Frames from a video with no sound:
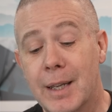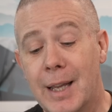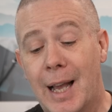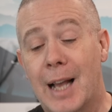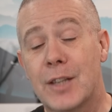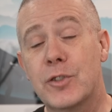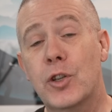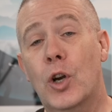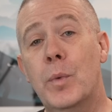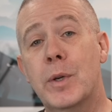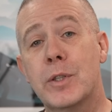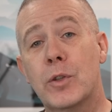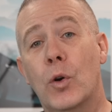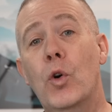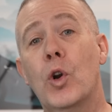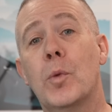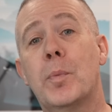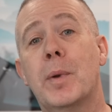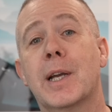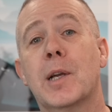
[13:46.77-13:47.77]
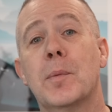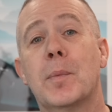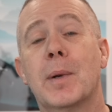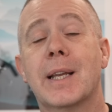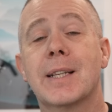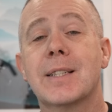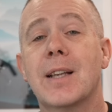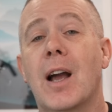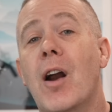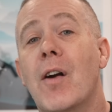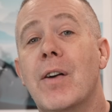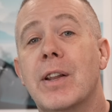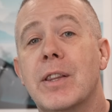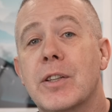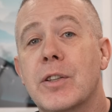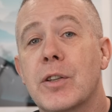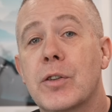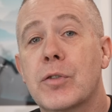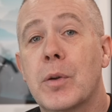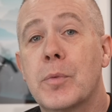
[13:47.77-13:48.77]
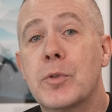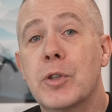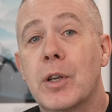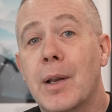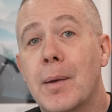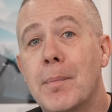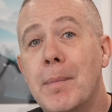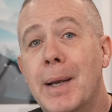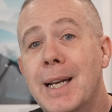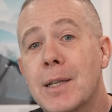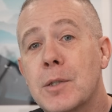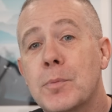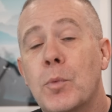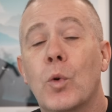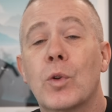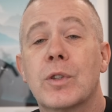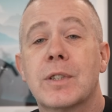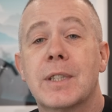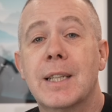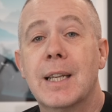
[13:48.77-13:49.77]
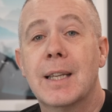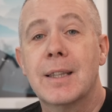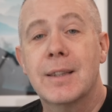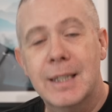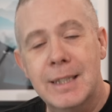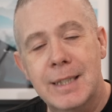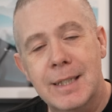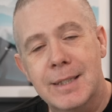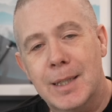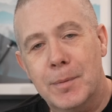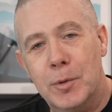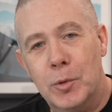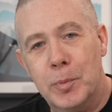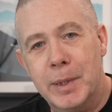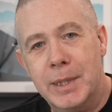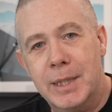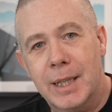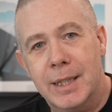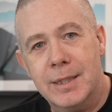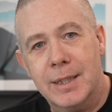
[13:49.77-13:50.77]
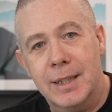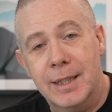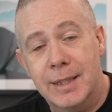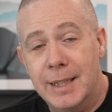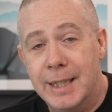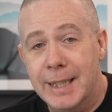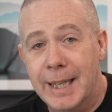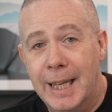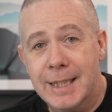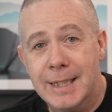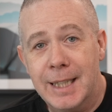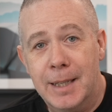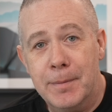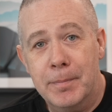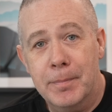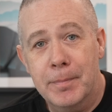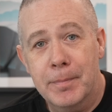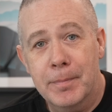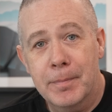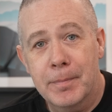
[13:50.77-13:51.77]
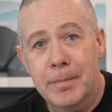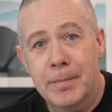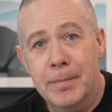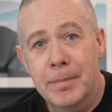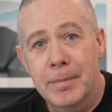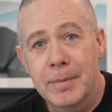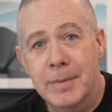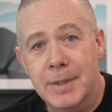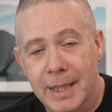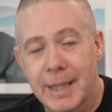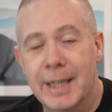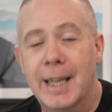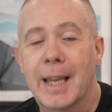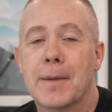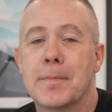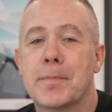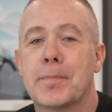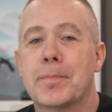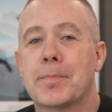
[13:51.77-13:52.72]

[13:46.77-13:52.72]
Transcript: As always, all applicable links are in the description. My name is Paul C. This is WP Tuts. And until next time, take care.